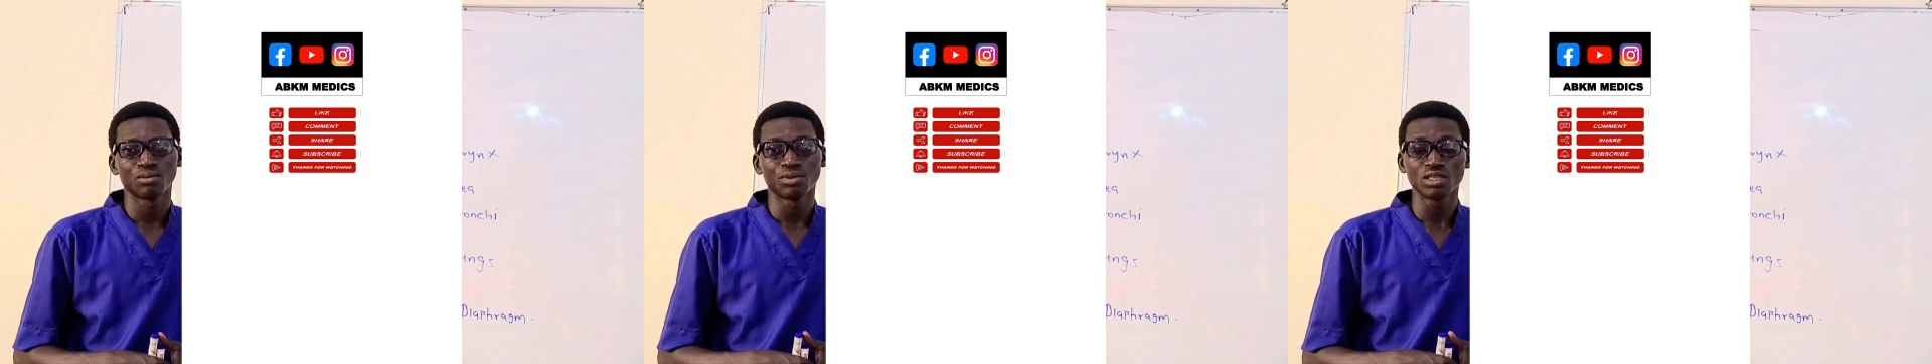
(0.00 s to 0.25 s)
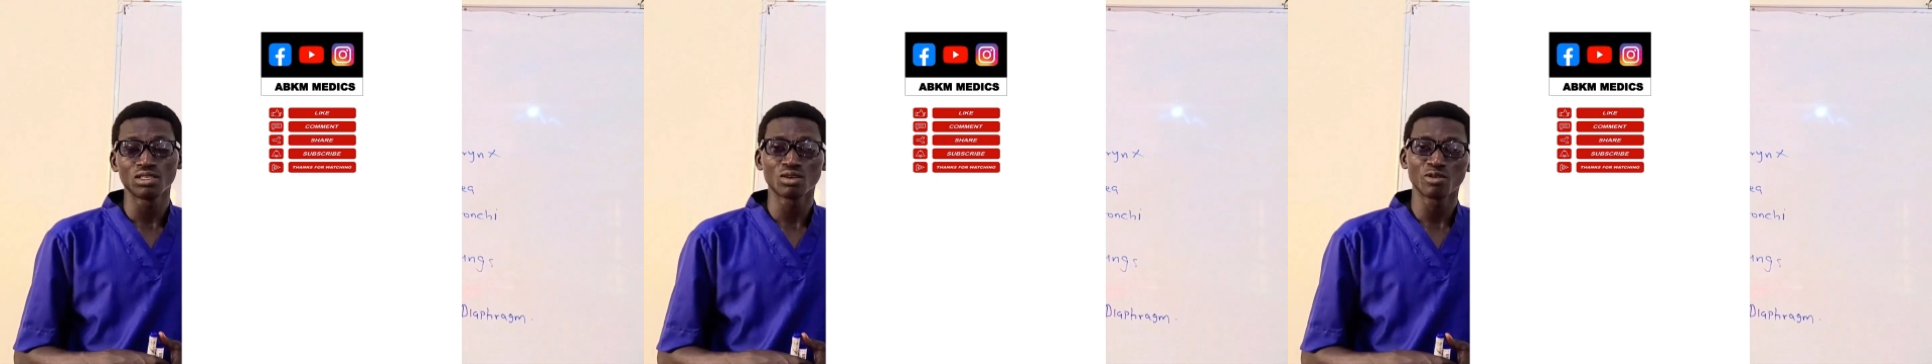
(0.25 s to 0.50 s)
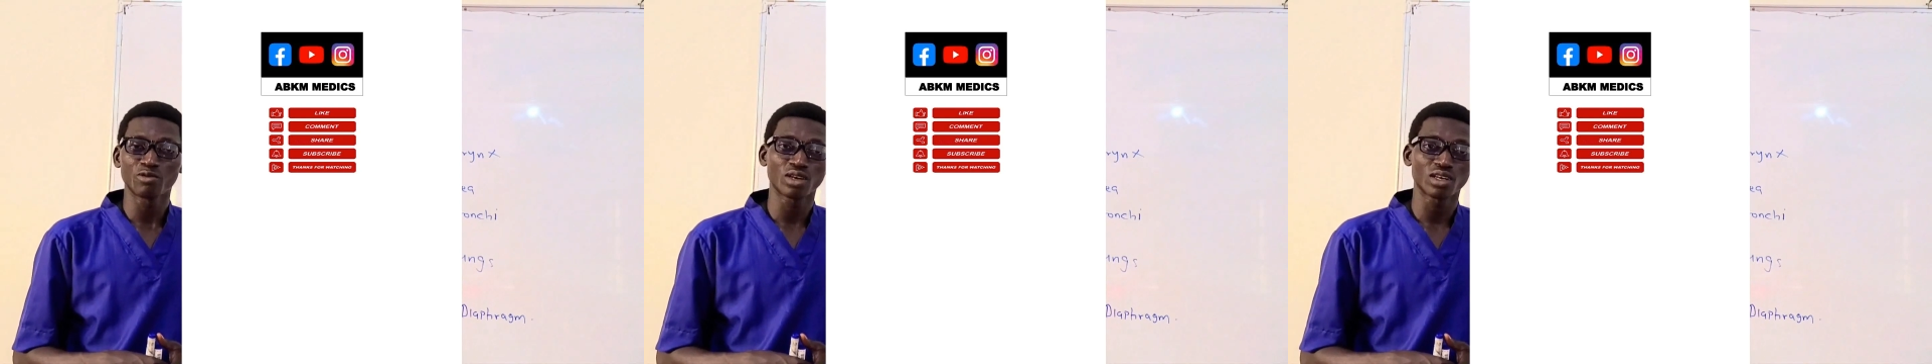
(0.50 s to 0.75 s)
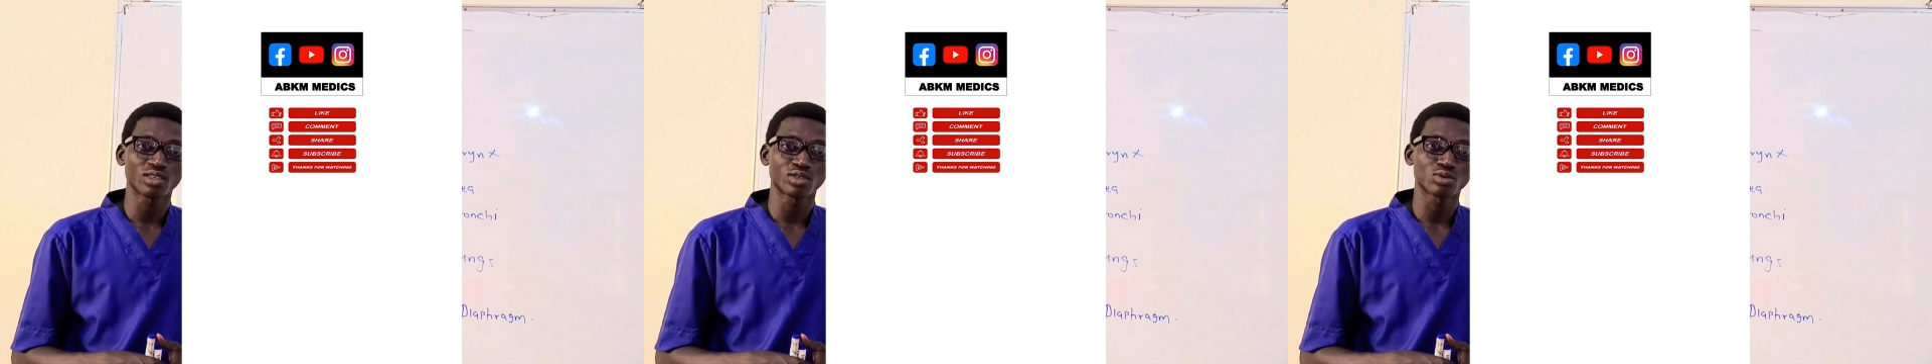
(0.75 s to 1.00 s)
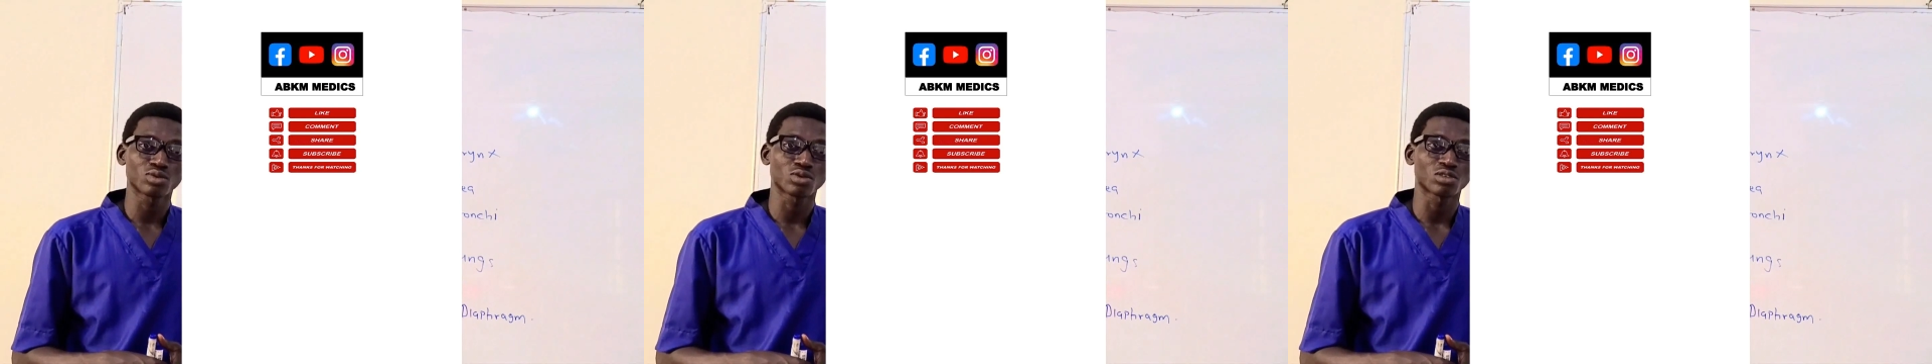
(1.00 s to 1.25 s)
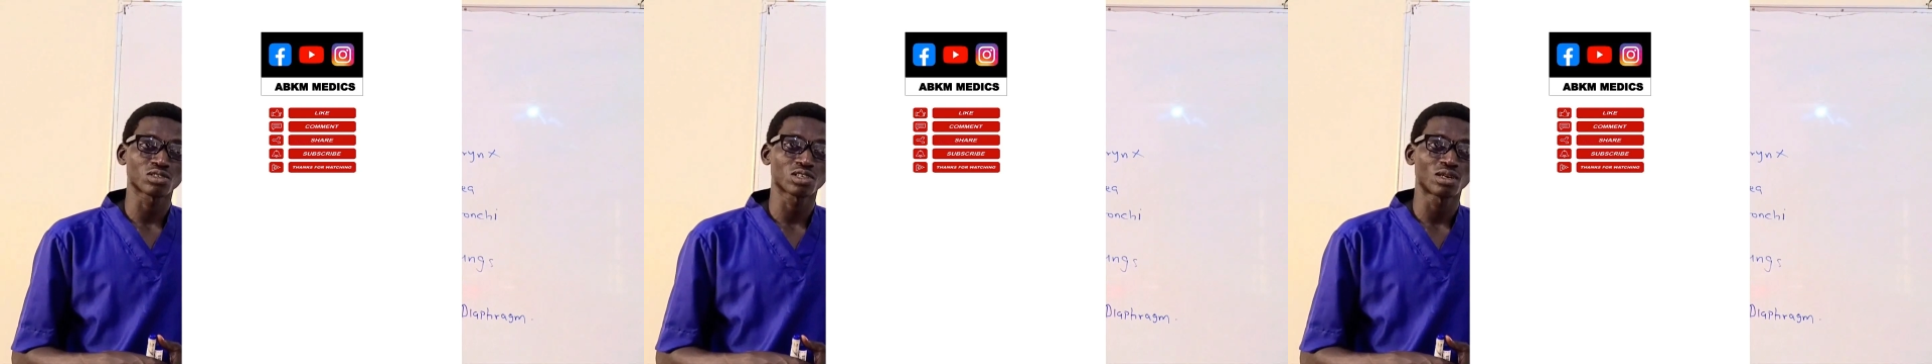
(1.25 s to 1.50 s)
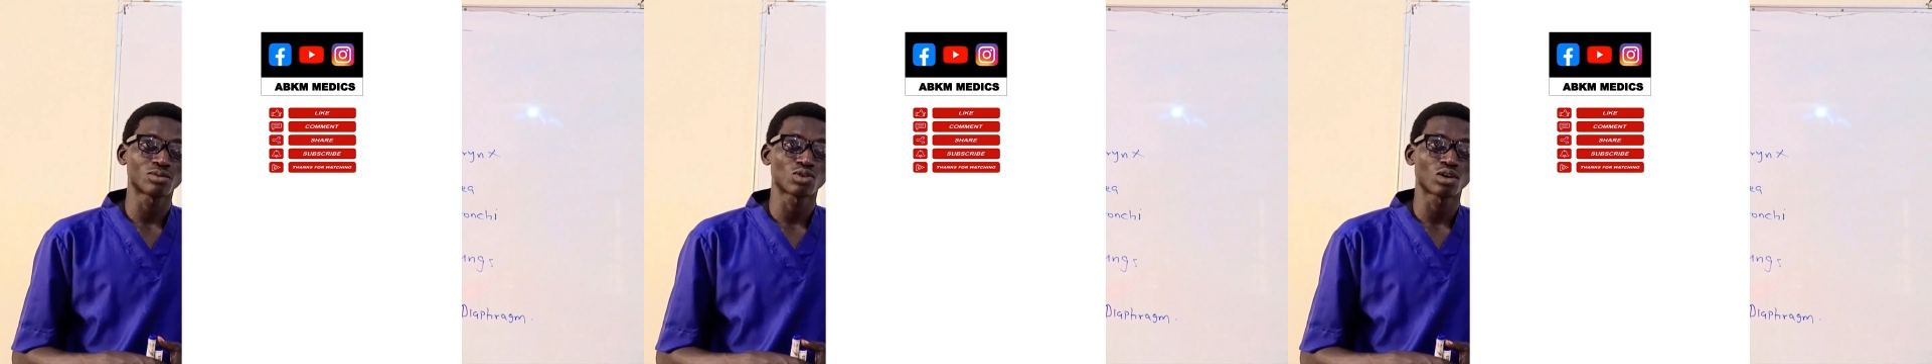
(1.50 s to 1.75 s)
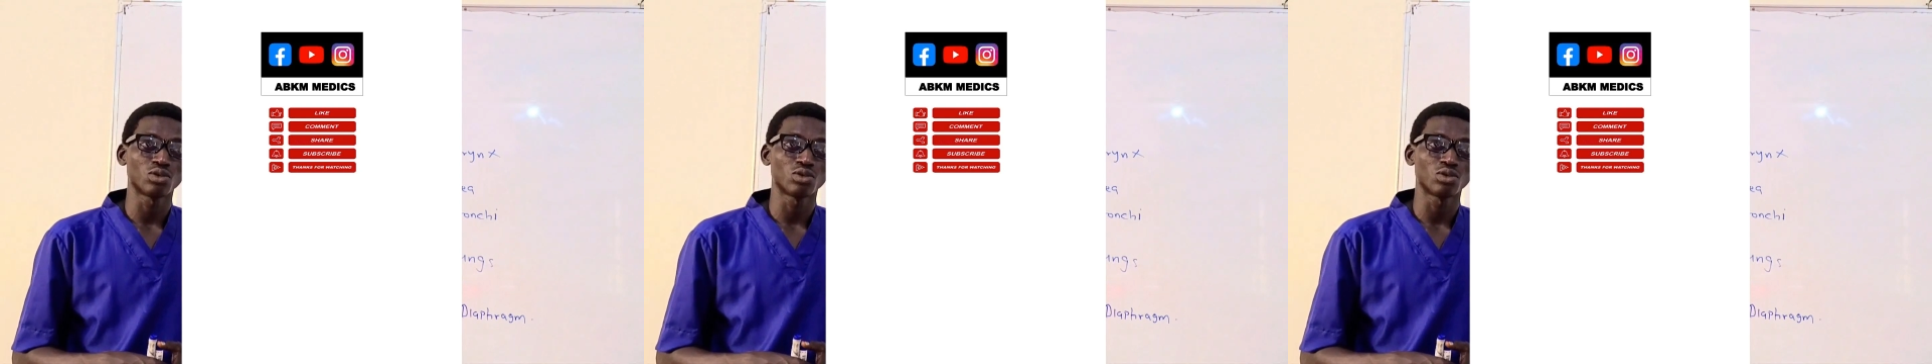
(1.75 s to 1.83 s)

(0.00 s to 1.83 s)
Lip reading: please don't forget to subscribe to